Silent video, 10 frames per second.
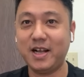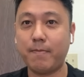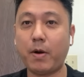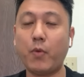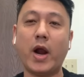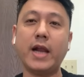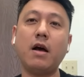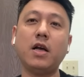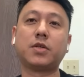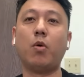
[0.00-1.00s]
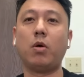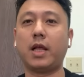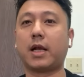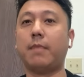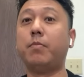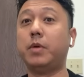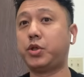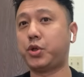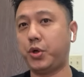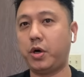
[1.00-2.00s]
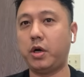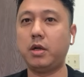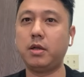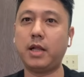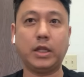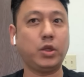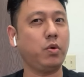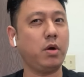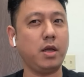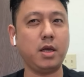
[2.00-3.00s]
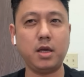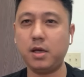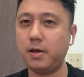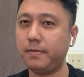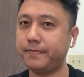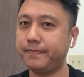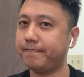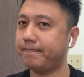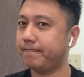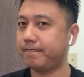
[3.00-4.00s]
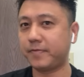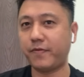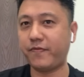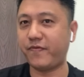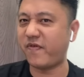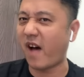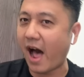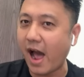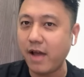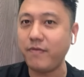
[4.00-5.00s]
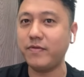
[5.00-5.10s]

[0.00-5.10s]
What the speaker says: But right now, it's more like a mature, like 25